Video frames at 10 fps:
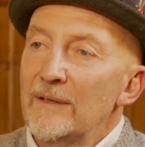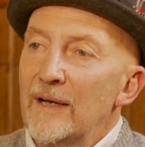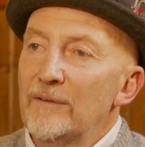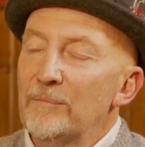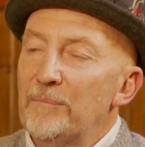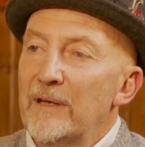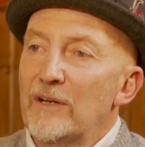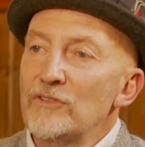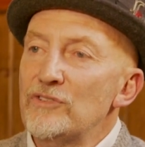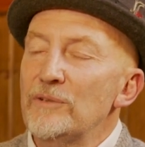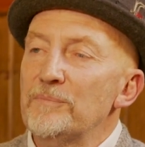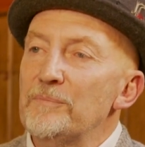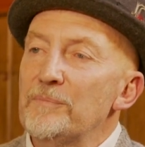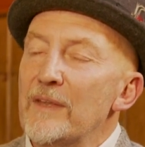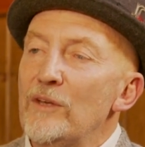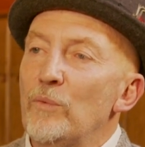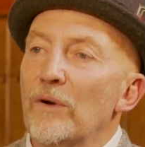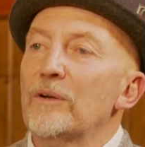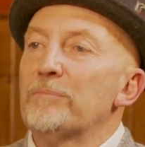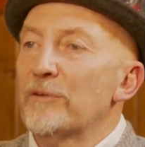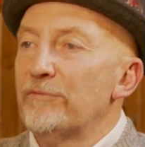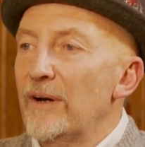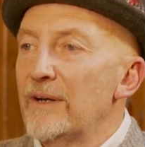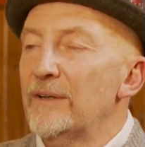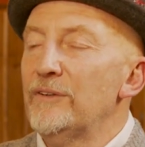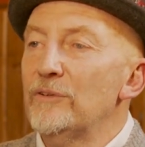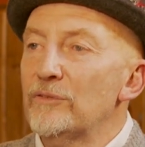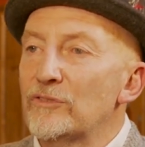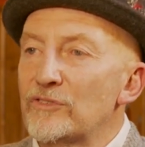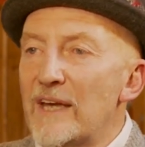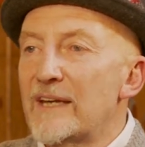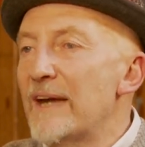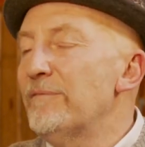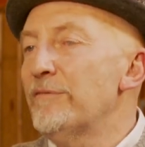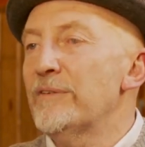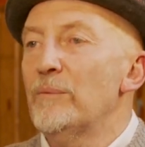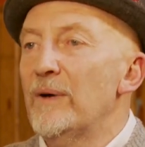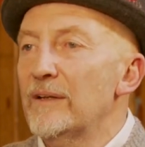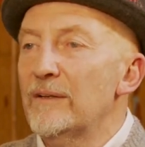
and because you you want to provide and you take everything away,